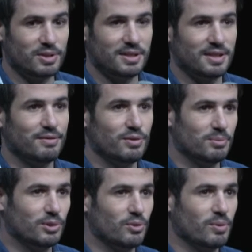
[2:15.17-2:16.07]
and then even
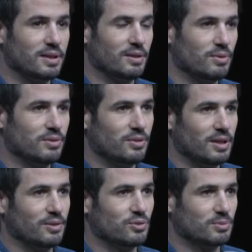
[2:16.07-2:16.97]
more when they won the
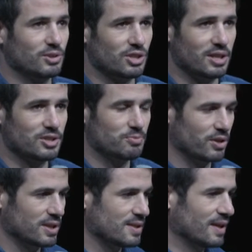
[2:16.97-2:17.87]
Hello Tomorrow Challenge
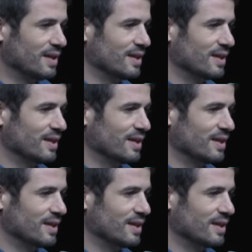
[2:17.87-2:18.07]
prize.